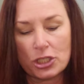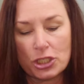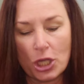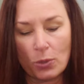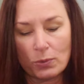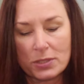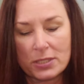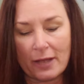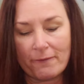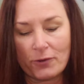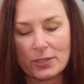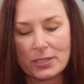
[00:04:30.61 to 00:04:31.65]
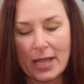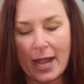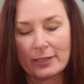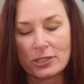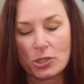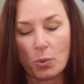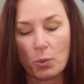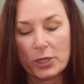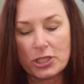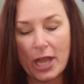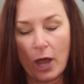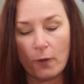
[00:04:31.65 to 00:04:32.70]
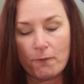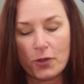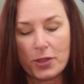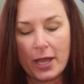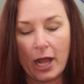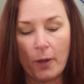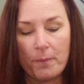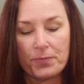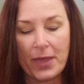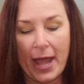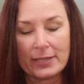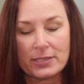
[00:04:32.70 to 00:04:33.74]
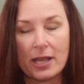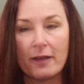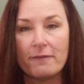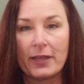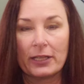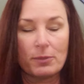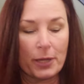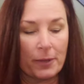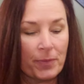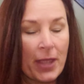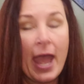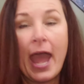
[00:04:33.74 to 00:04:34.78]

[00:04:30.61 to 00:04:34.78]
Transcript: Don't suffer in silence. Reach out for the help that's available.